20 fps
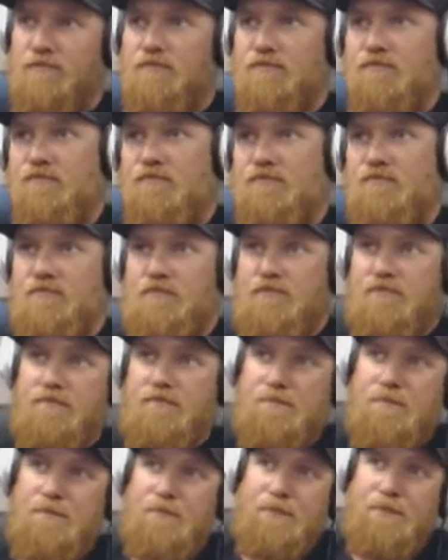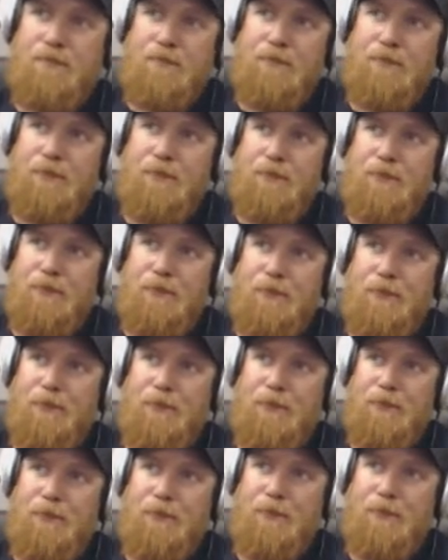
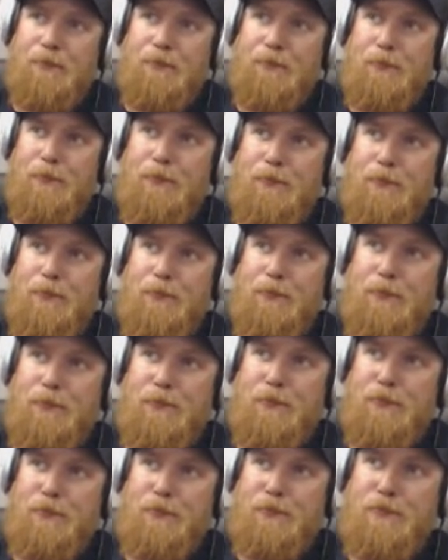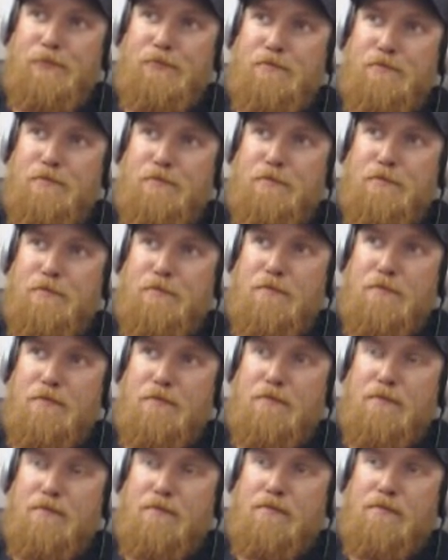
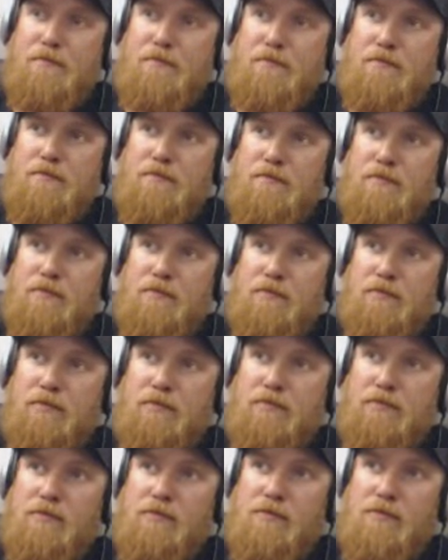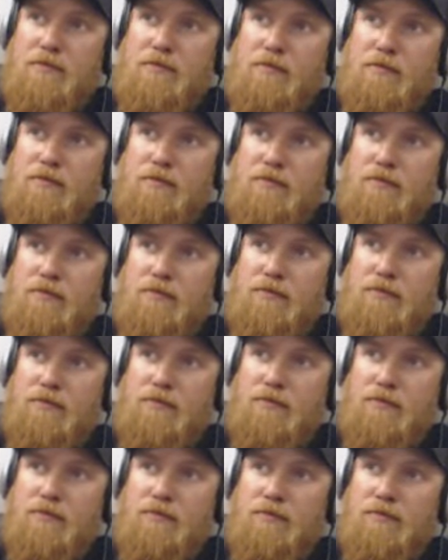
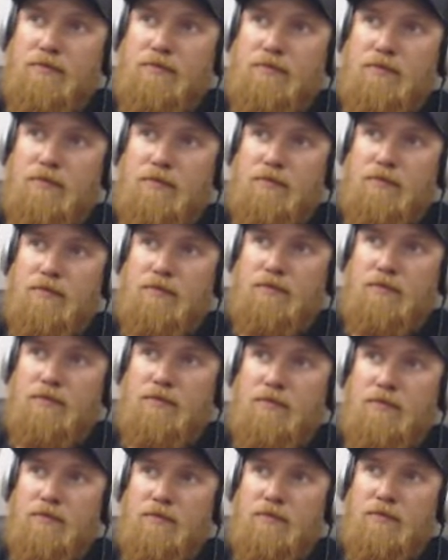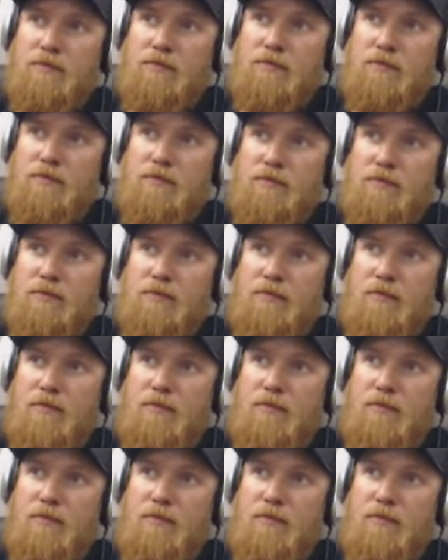[no speech]